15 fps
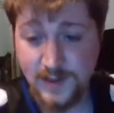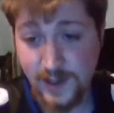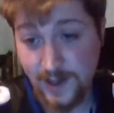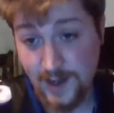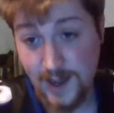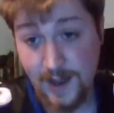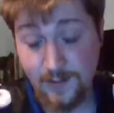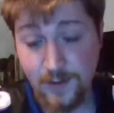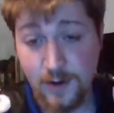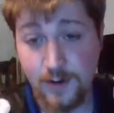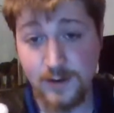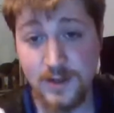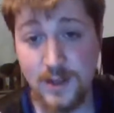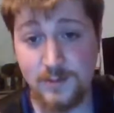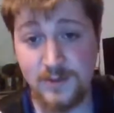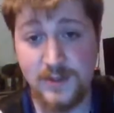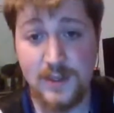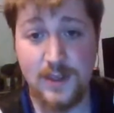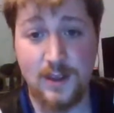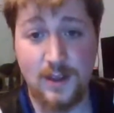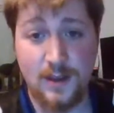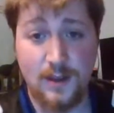Like, I have a hard time
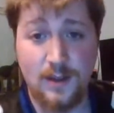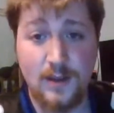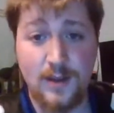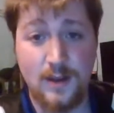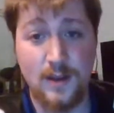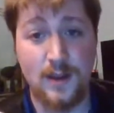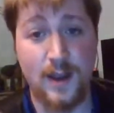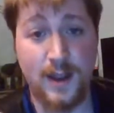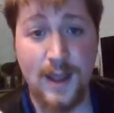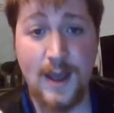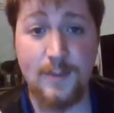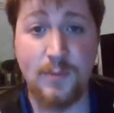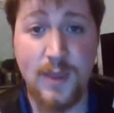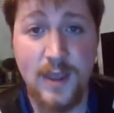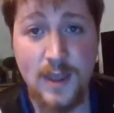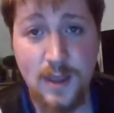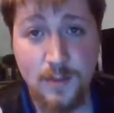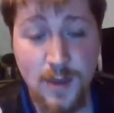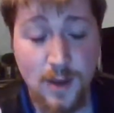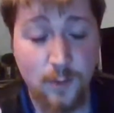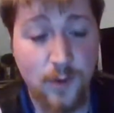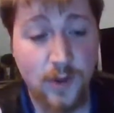seeing a guy beat
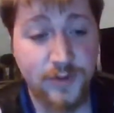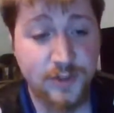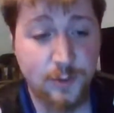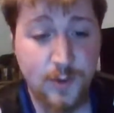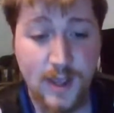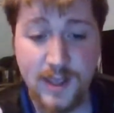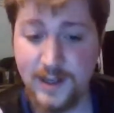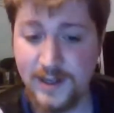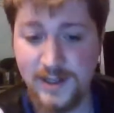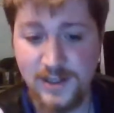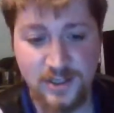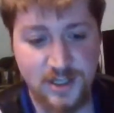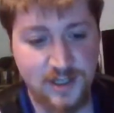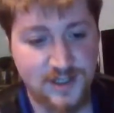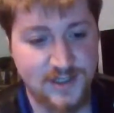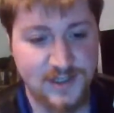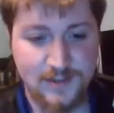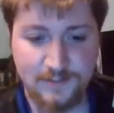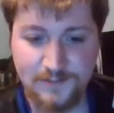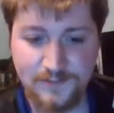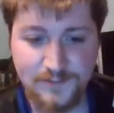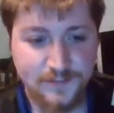him at welterweight. He's just